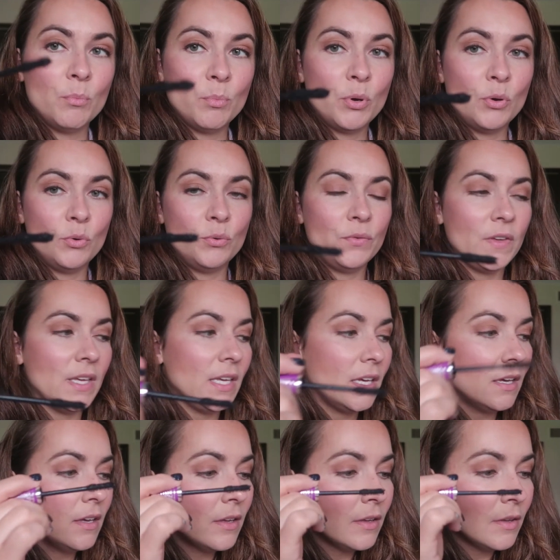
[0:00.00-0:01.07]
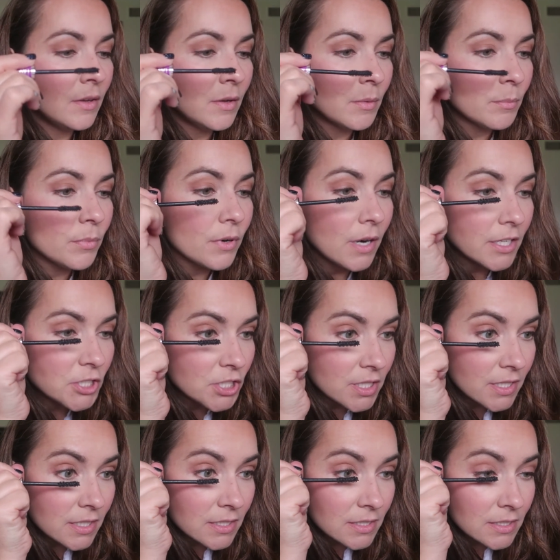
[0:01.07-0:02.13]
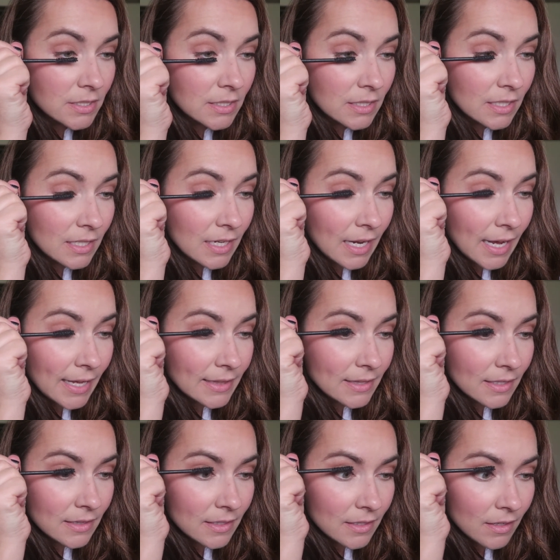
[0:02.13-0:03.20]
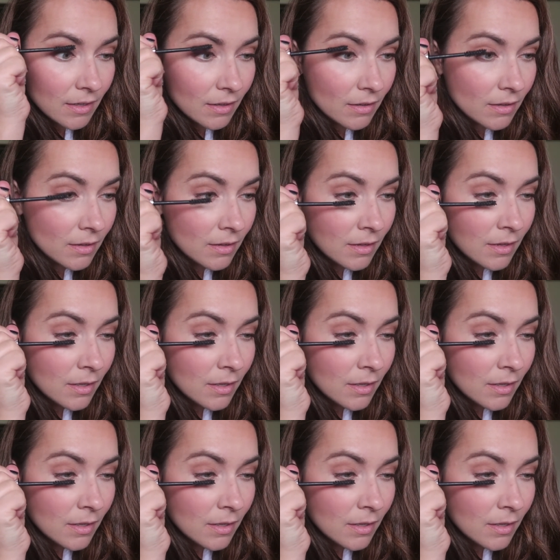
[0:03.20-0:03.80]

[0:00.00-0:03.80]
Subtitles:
poofy brushes, not the little